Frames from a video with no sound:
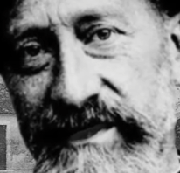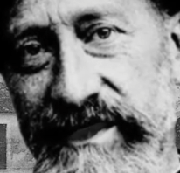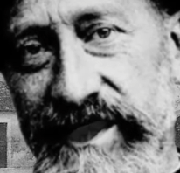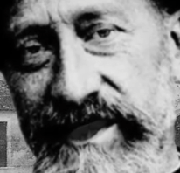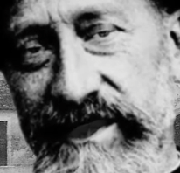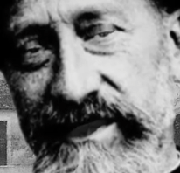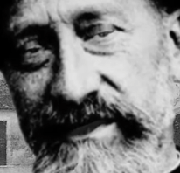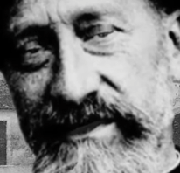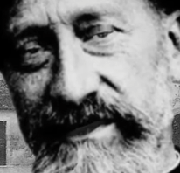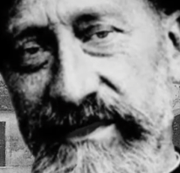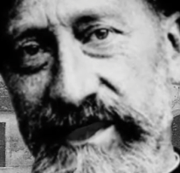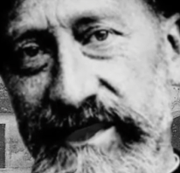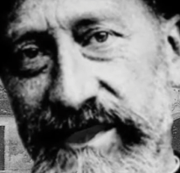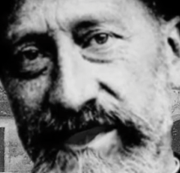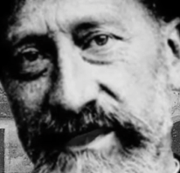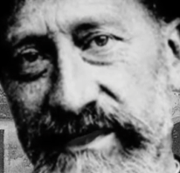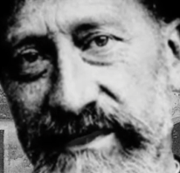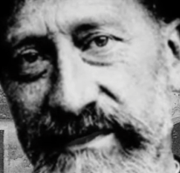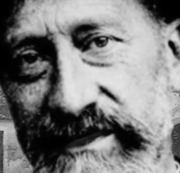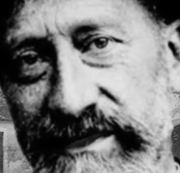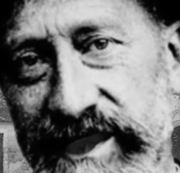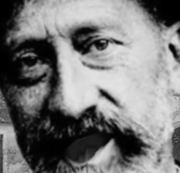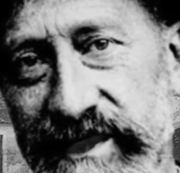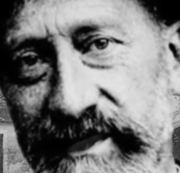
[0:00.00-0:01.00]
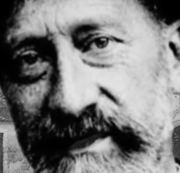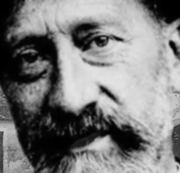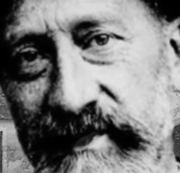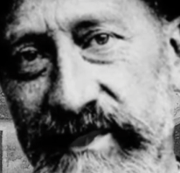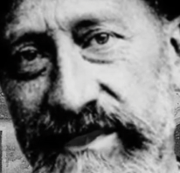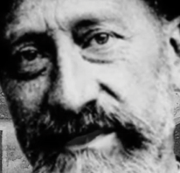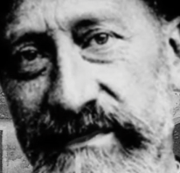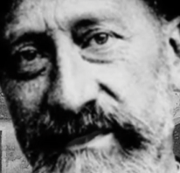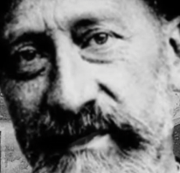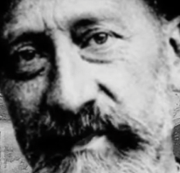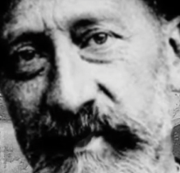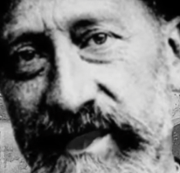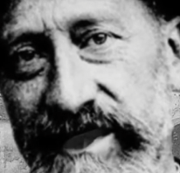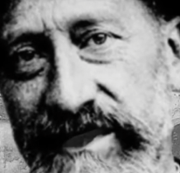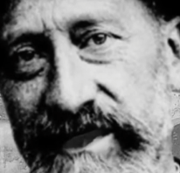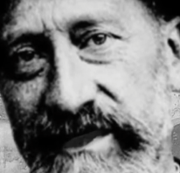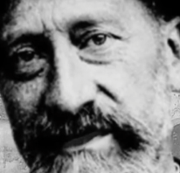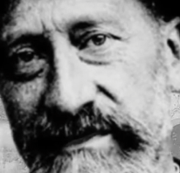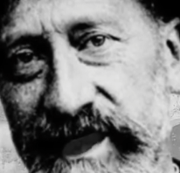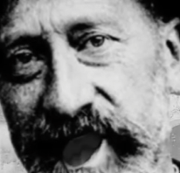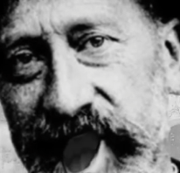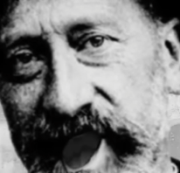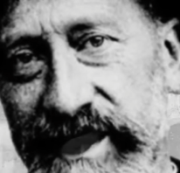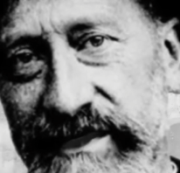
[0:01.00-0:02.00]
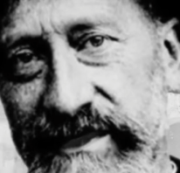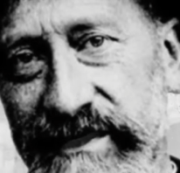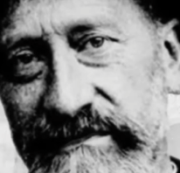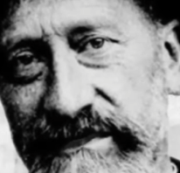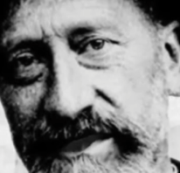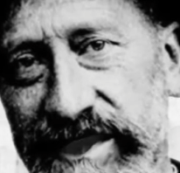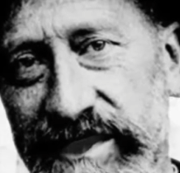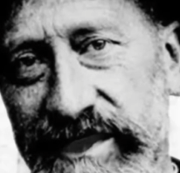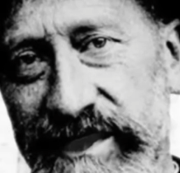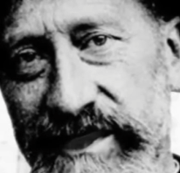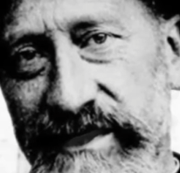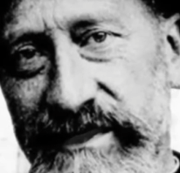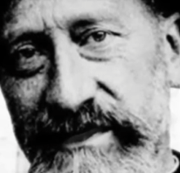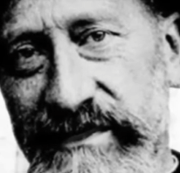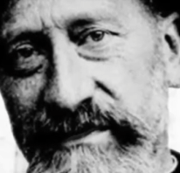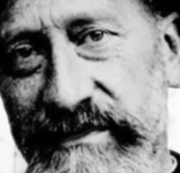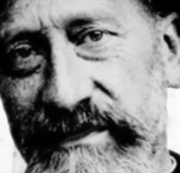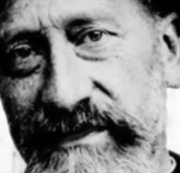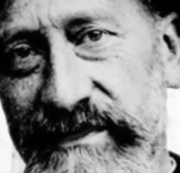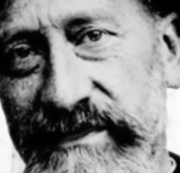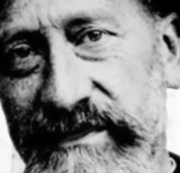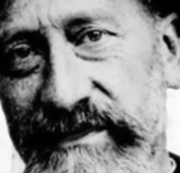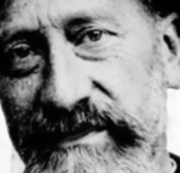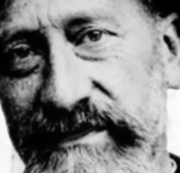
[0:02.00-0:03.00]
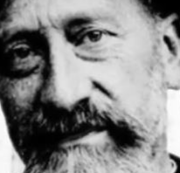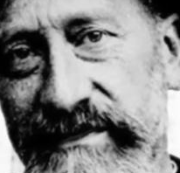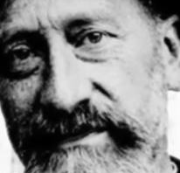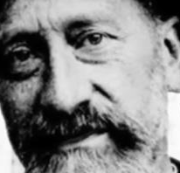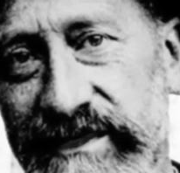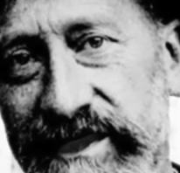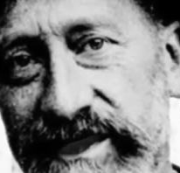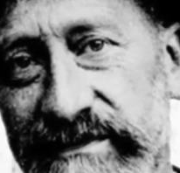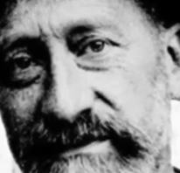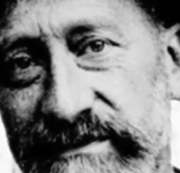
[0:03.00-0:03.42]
My place of birth was the town of Saintes in